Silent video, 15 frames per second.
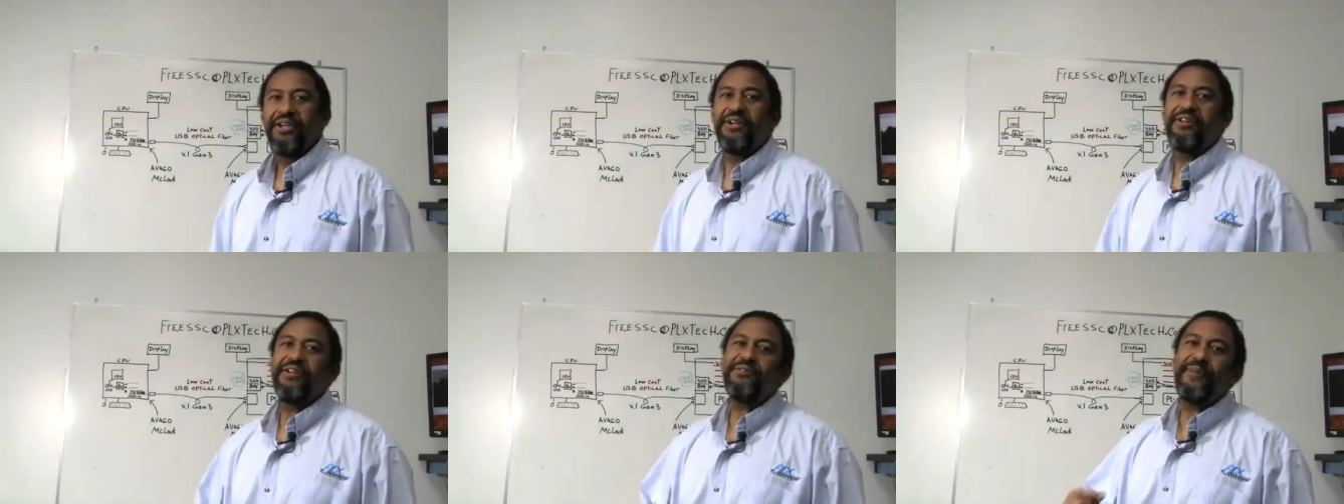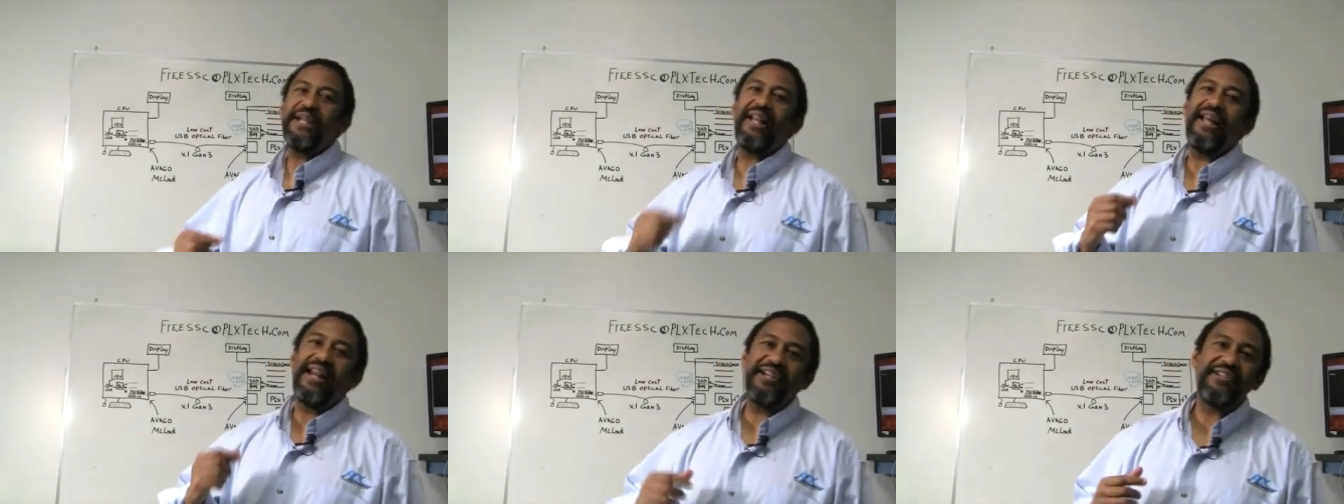You know, there's been
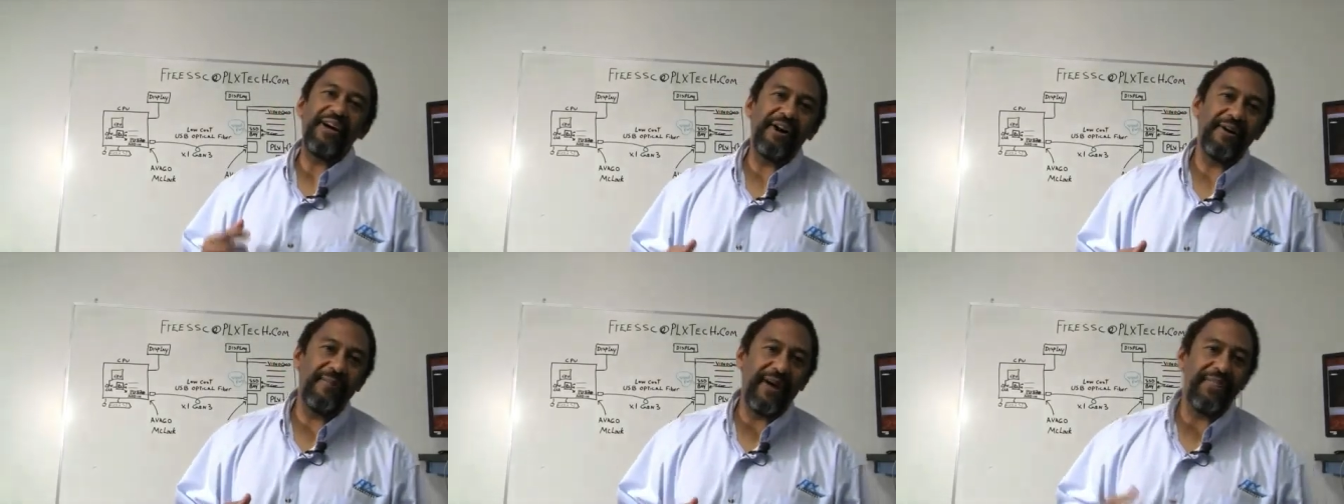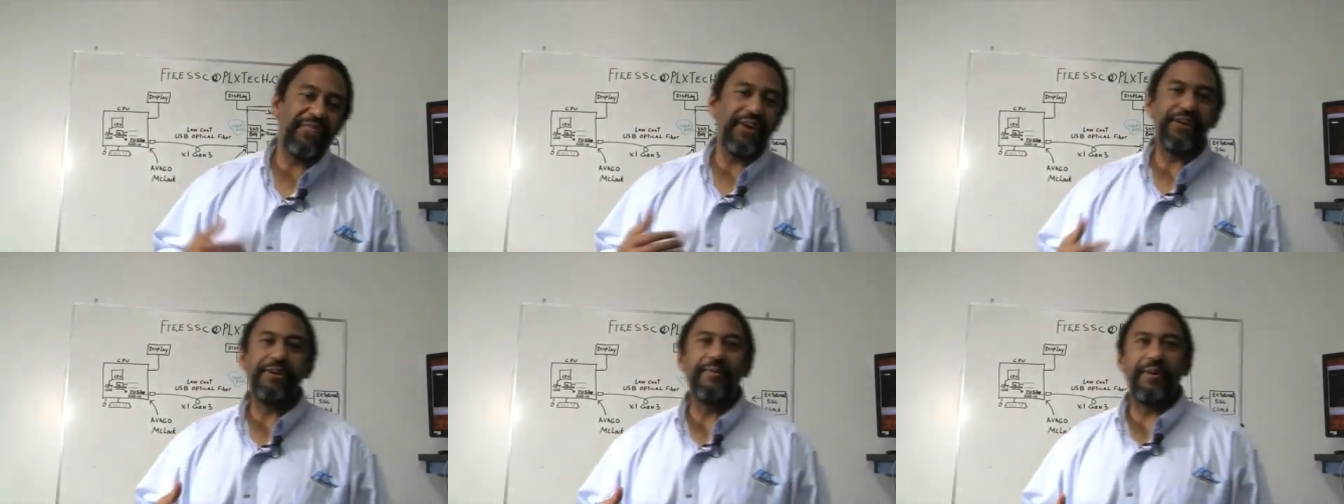a lot of talk about
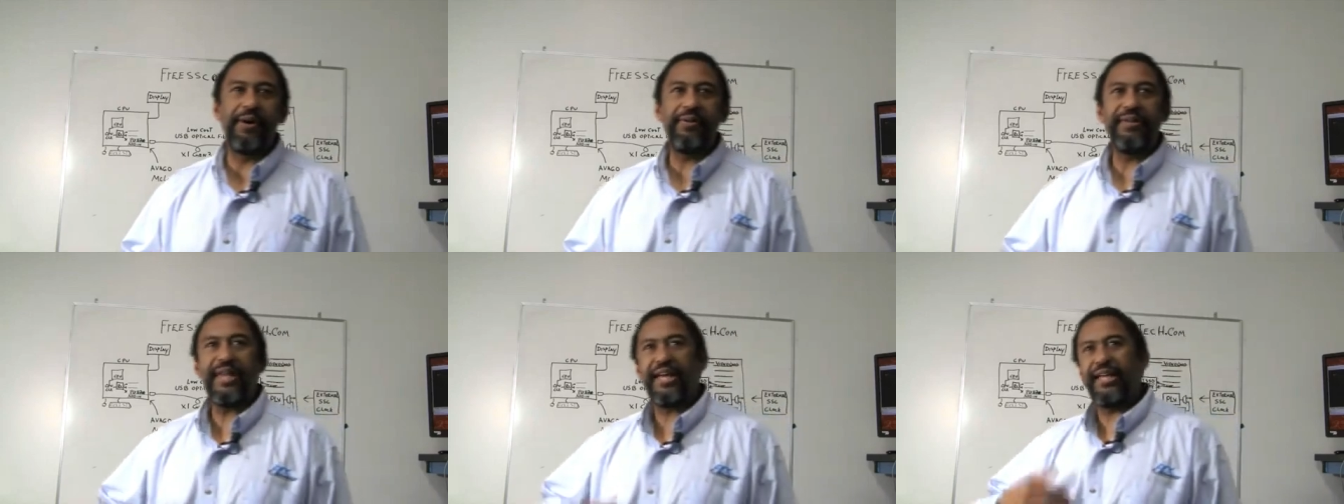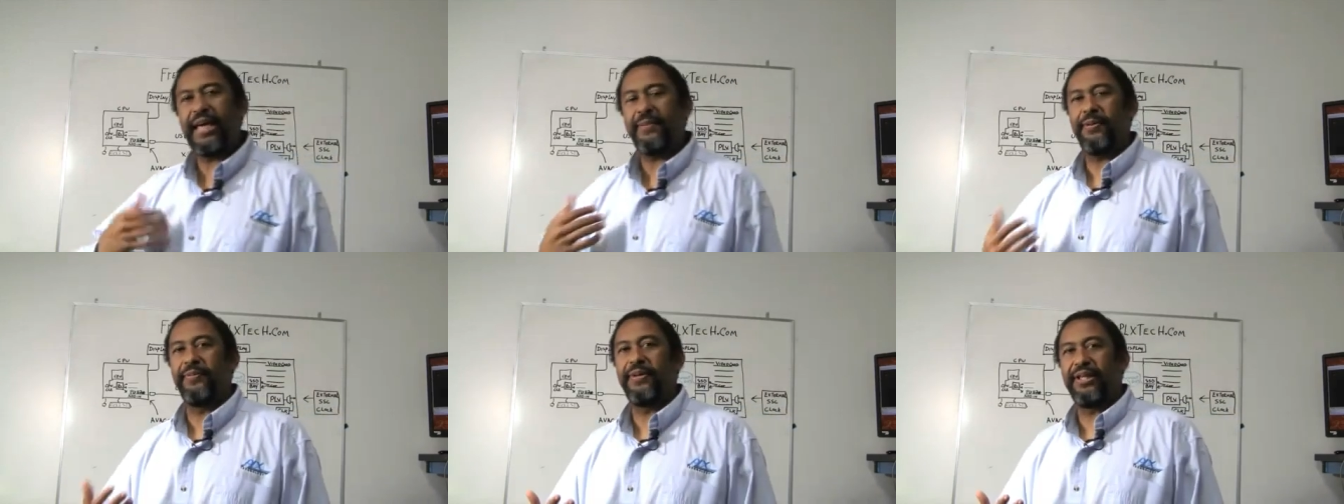Thunderbolt and that
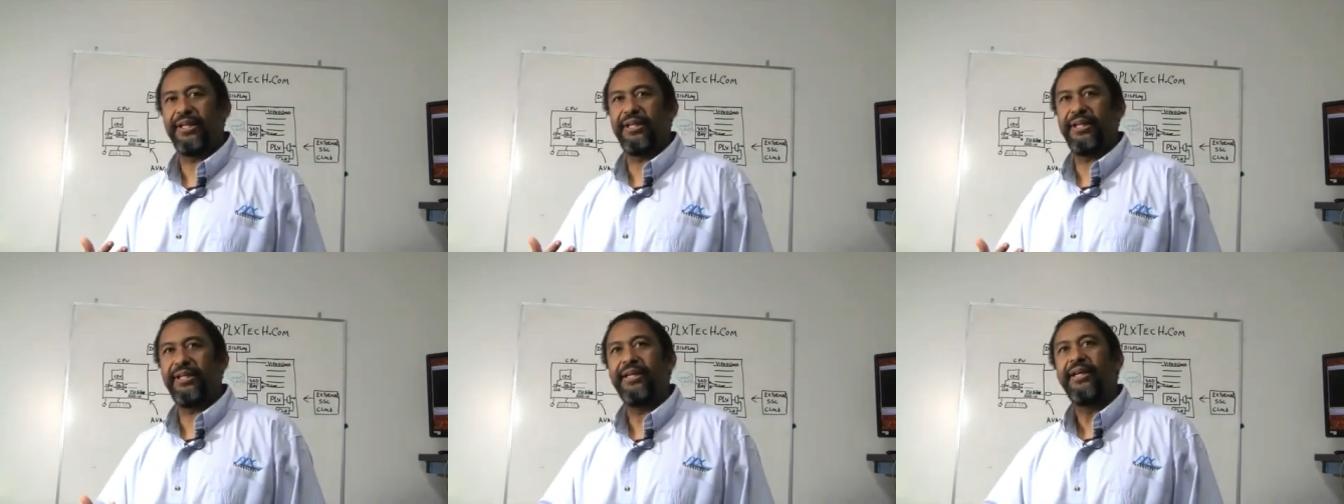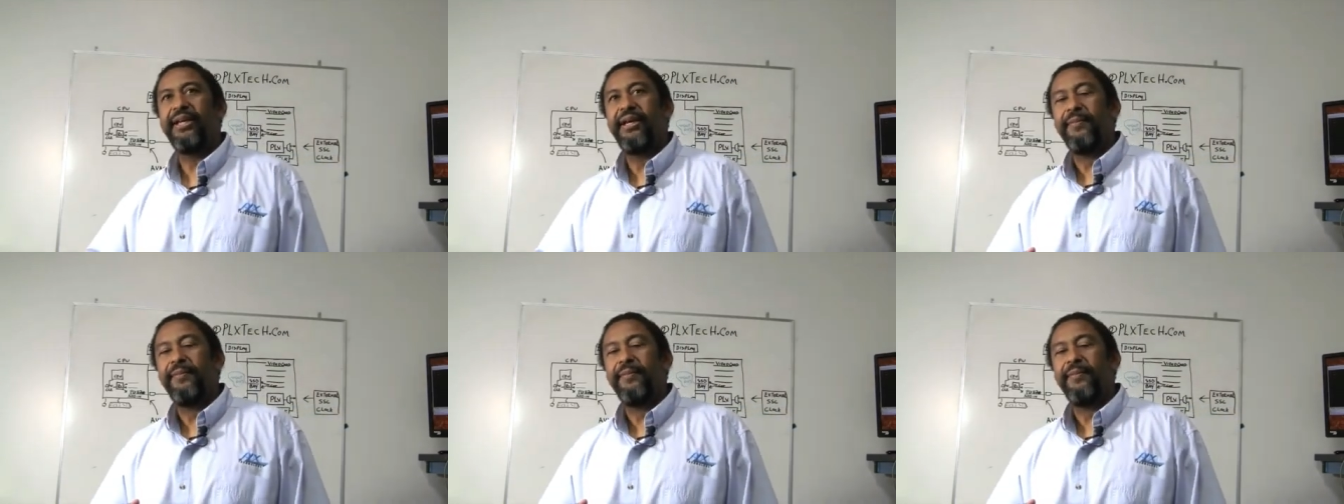capability,